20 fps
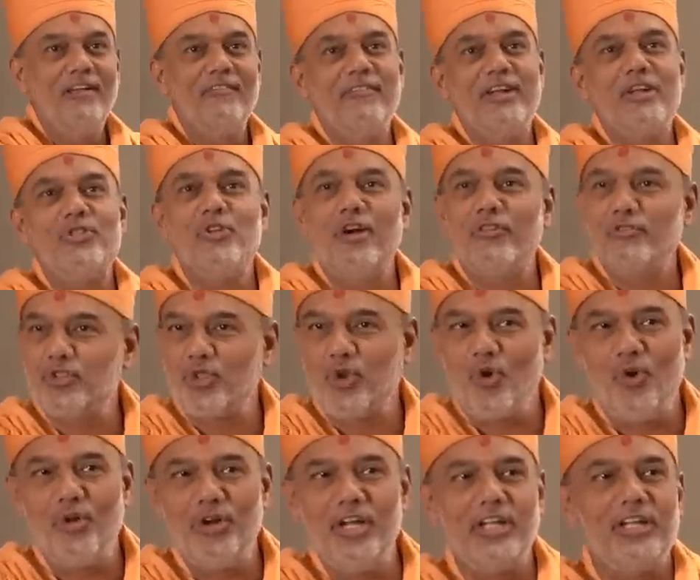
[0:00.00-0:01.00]
When you have
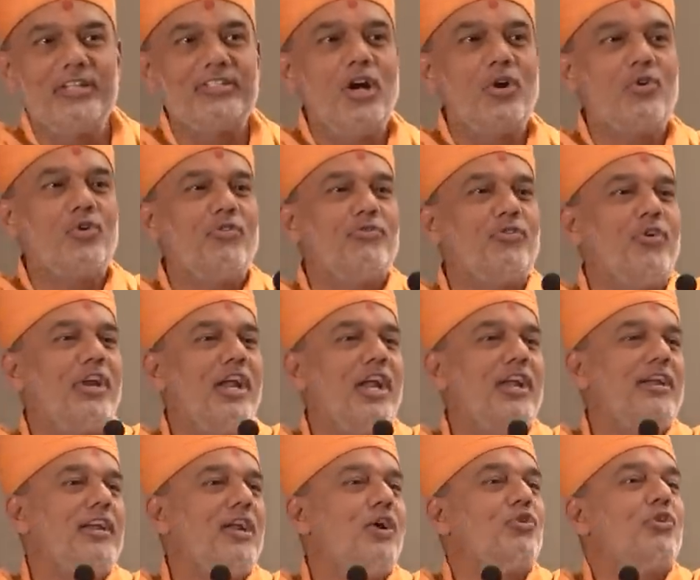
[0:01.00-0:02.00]
thrown, it is out of your
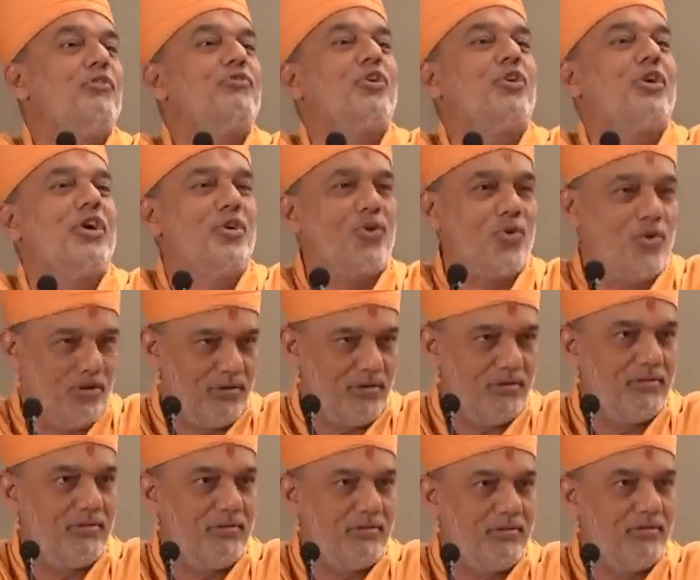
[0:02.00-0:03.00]
hand and out of your control.
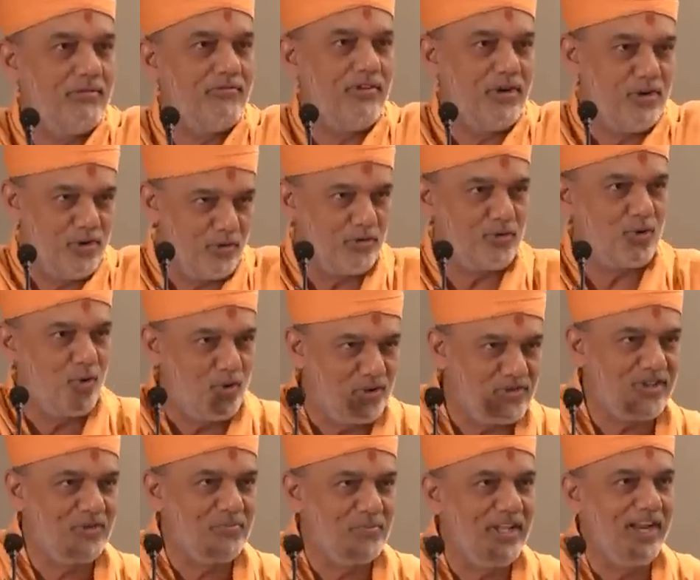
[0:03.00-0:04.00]
When you have thrown
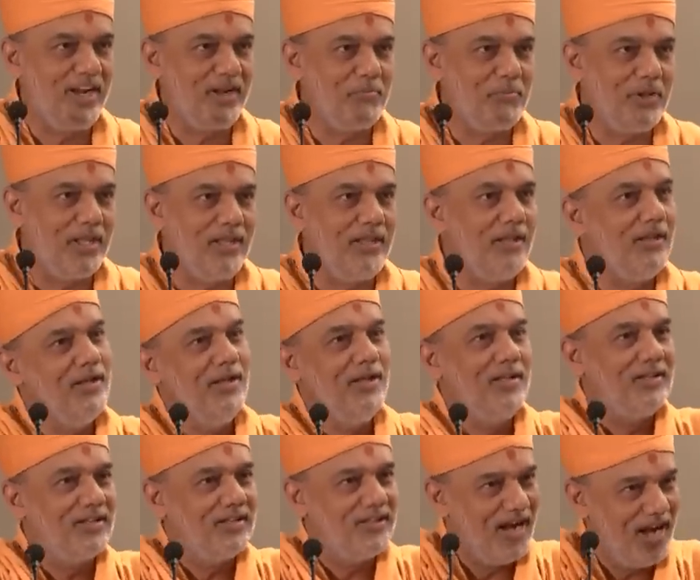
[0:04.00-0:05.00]
something at me,
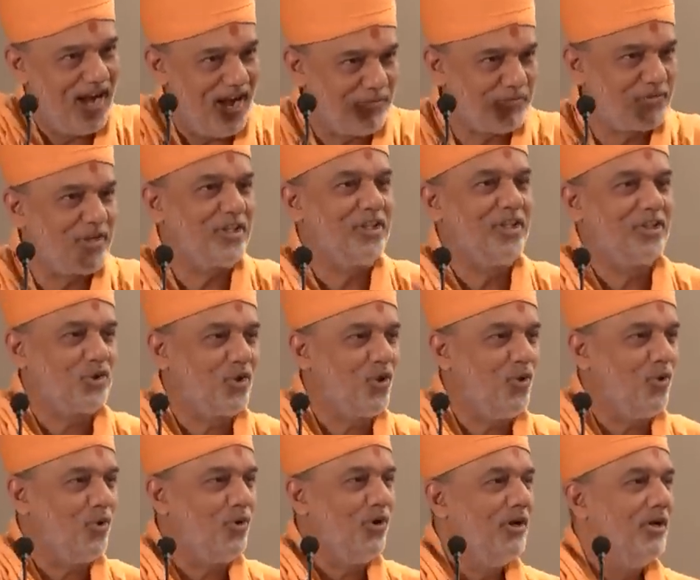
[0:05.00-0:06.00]
after the
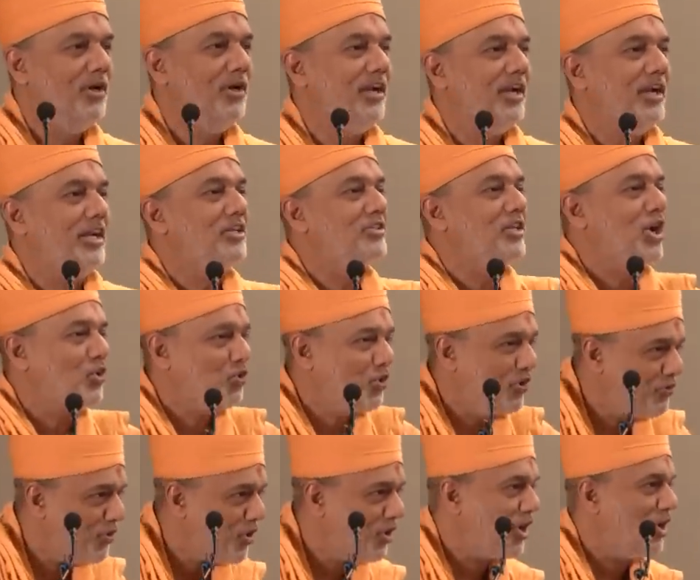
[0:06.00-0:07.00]
throw, it is out
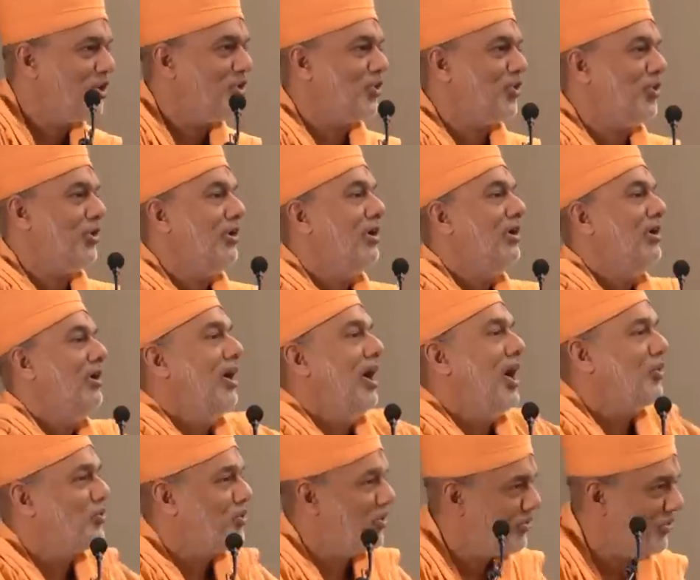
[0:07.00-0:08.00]
of your control,
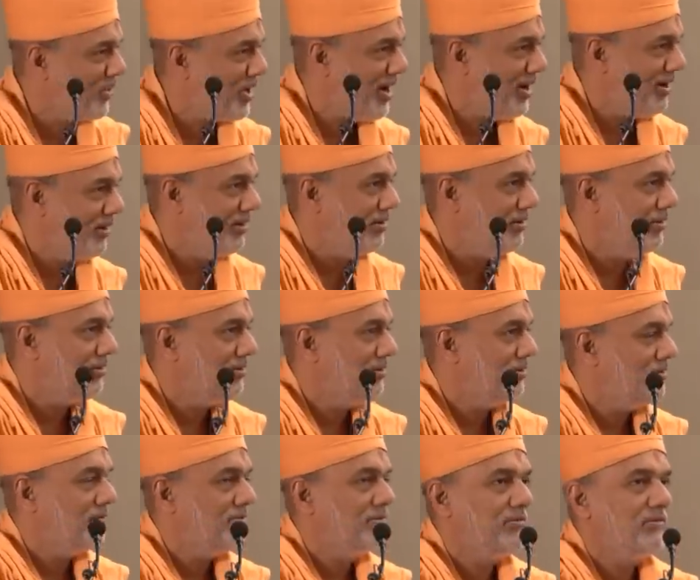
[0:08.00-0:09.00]
out of your hand.
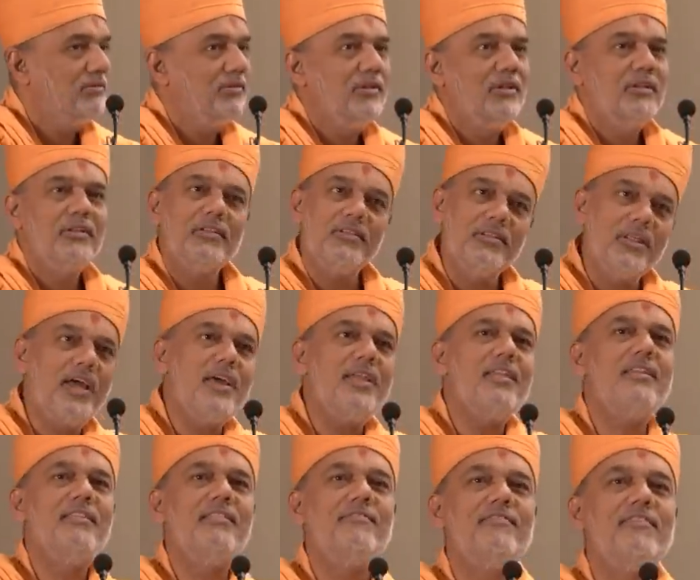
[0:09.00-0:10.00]

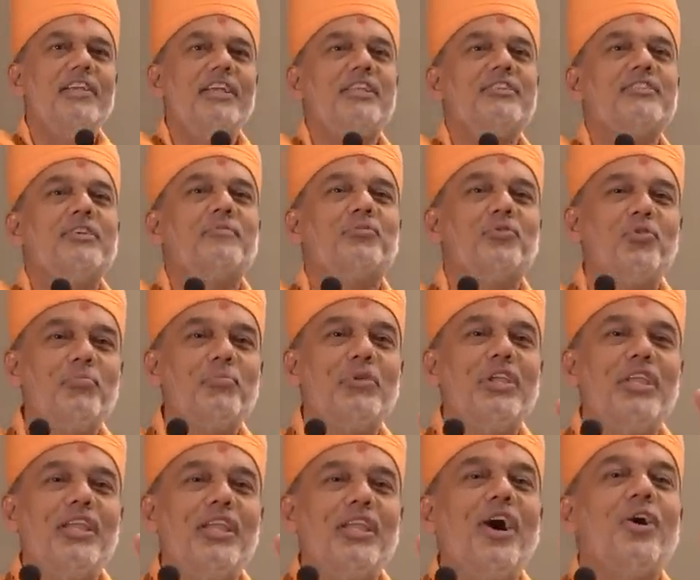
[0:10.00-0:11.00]
Then it is up to
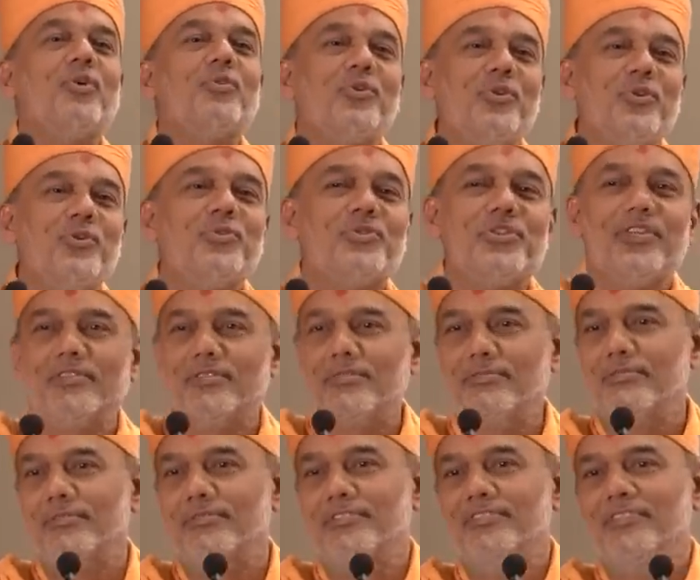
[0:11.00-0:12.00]
me how to use it.
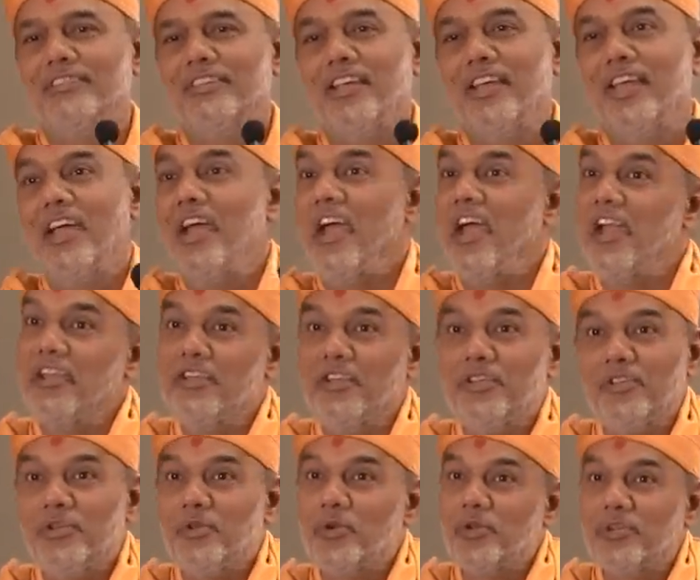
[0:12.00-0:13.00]
And
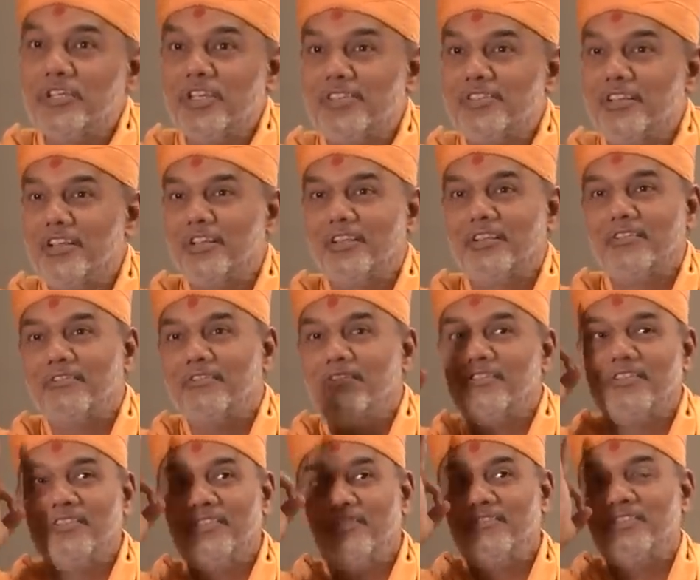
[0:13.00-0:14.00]
he uses it
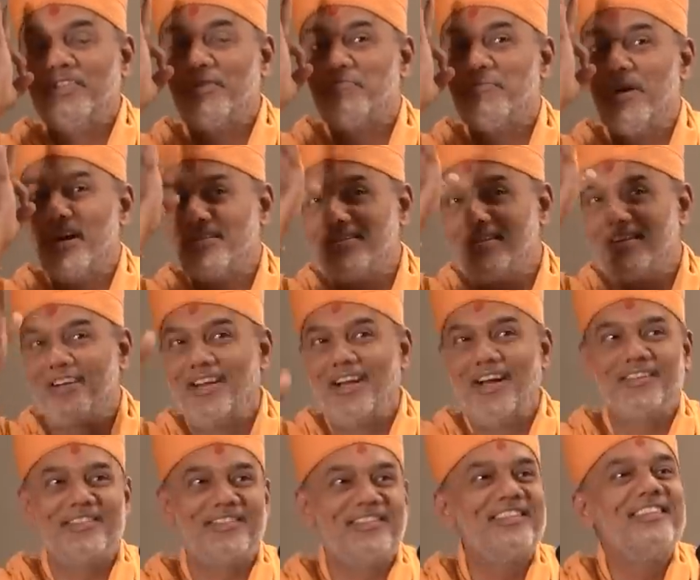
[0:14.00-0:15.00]
with a master
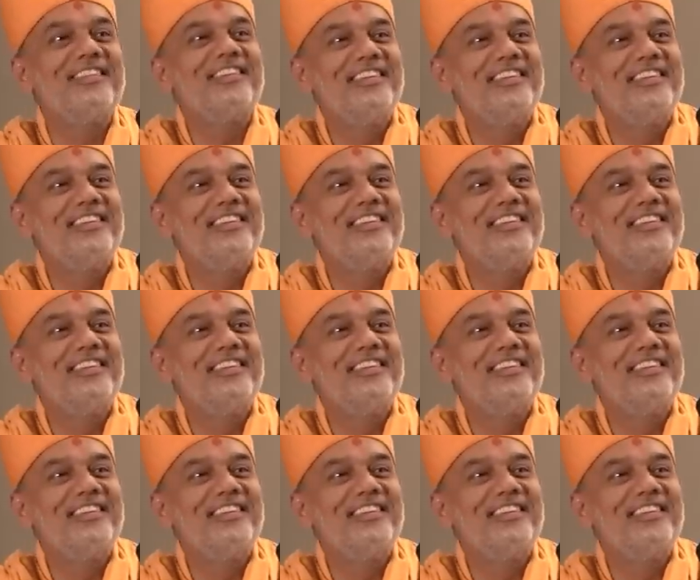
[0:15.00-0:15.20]
class.